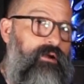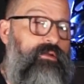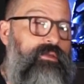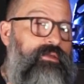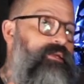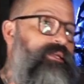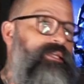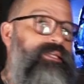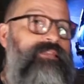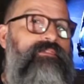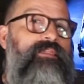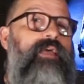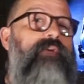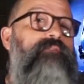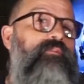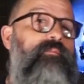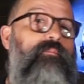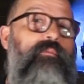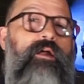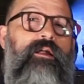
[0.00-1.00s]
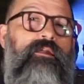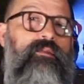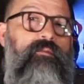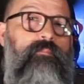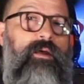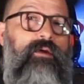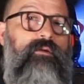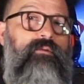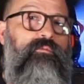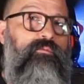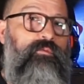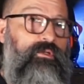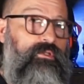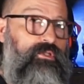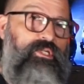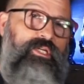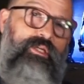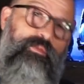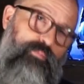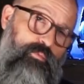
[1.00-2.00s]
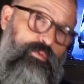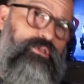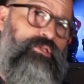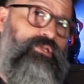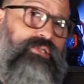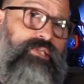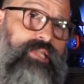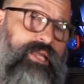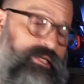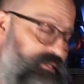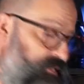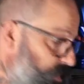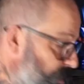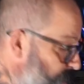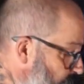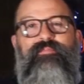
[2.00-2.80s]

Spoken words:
you can get that from Rocky Mountain real cheap, which is nice.